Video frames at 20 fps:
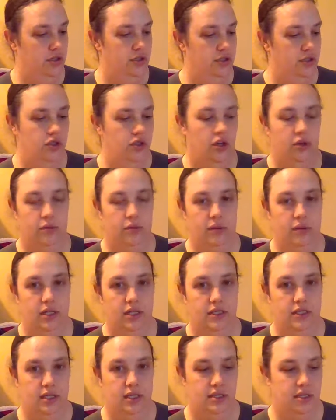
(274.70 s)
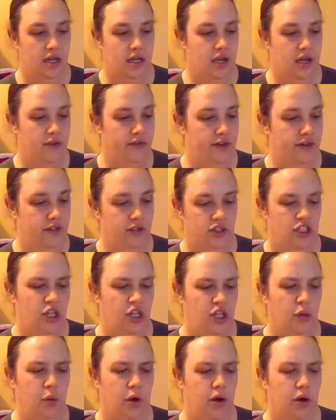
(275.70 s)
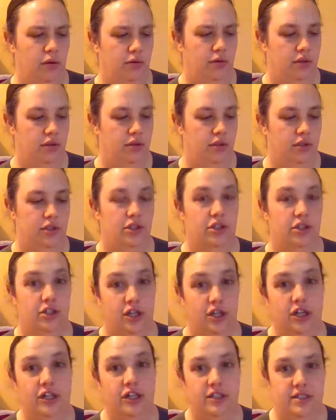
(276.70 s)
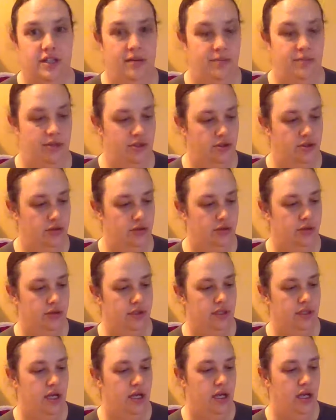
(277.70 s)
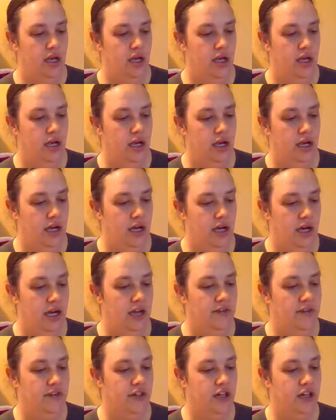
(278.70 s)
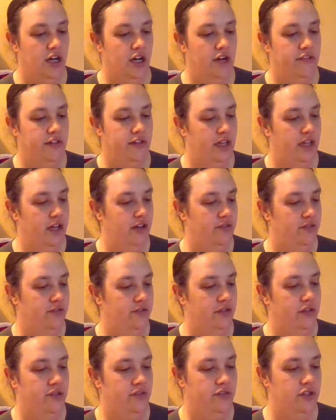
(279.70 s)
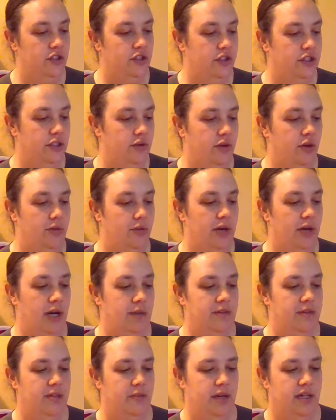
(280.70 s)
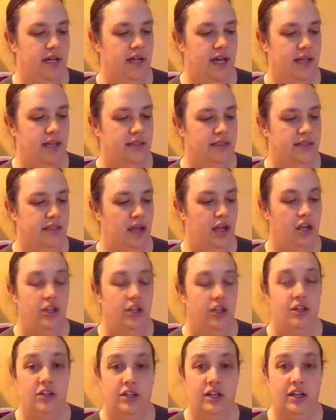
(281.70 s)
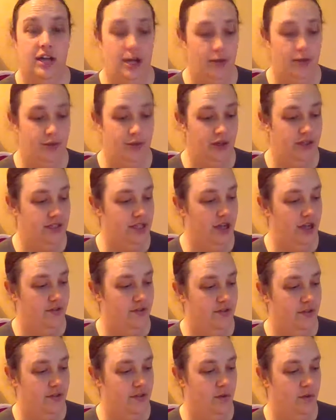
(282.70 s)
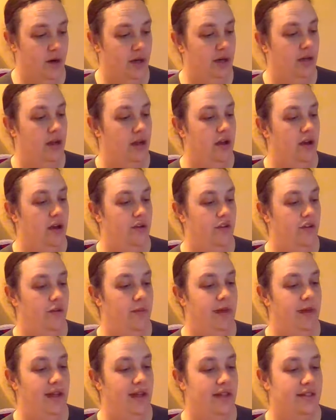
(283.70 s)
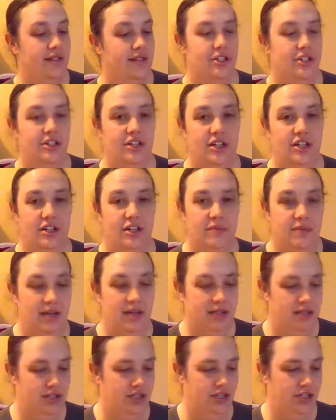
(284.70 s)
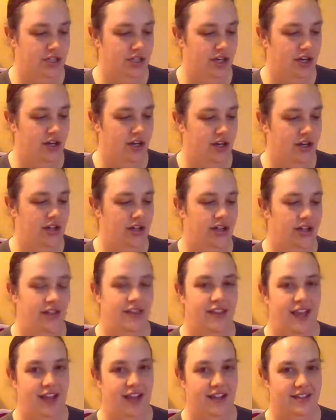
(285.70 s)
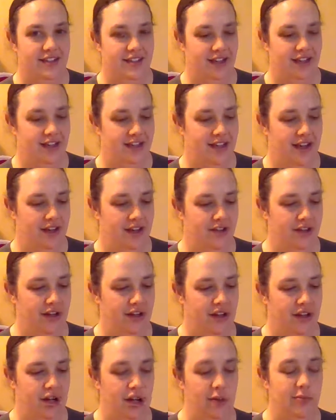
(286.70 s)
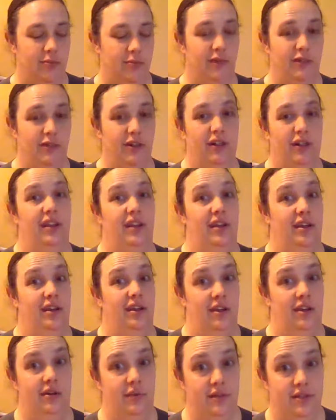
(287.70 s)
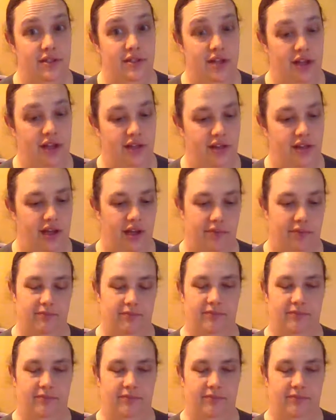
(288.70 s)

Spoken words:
Don't worry, said Calvin. She won't. Good, said Miss Jules. I have a coffee can full of Tootsie Roll Pops on my desk. You can help yourself to one for being such a good messenger. Thanks, said Calvin, but really, it was nothing.